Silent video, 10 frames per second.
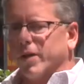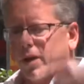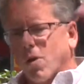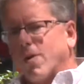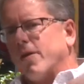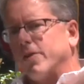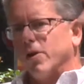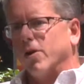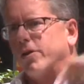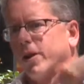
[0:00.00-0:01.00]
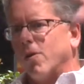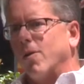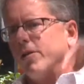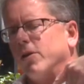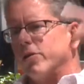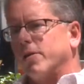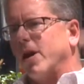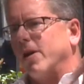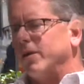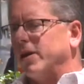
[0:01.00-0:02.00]
They go around the Earth
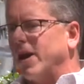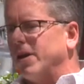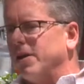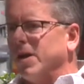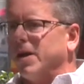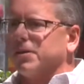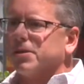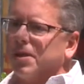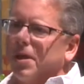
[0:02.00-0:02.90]
about every 90 minutes.